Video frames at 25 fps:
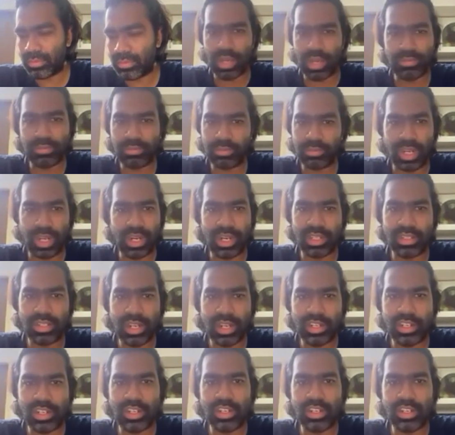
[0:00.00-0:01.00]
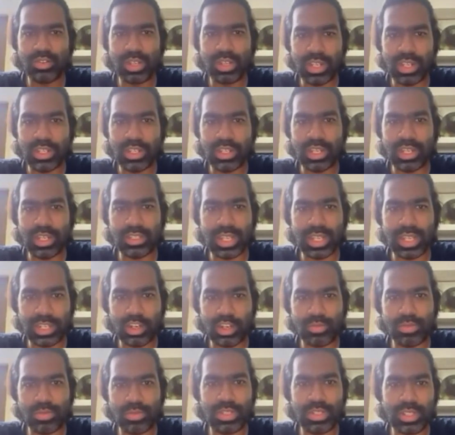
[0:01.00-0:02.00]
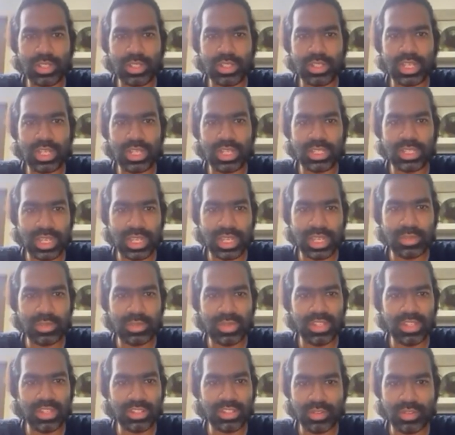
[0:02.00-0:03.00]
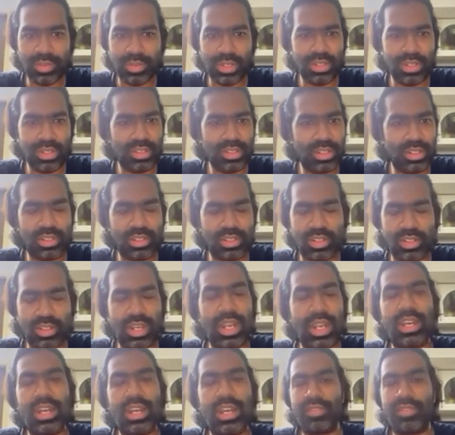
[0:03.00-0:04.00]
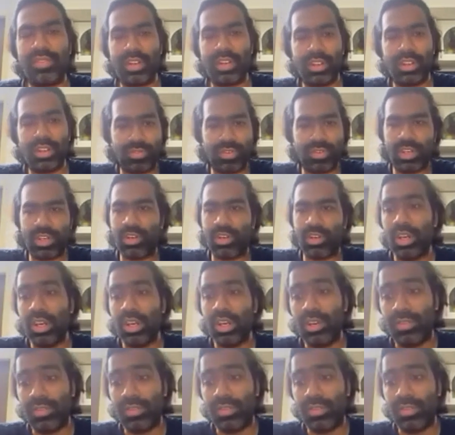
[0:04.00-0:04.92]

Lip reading: Yeah, unless until you tell the exact options and the exact image given, it's really difficult to find it.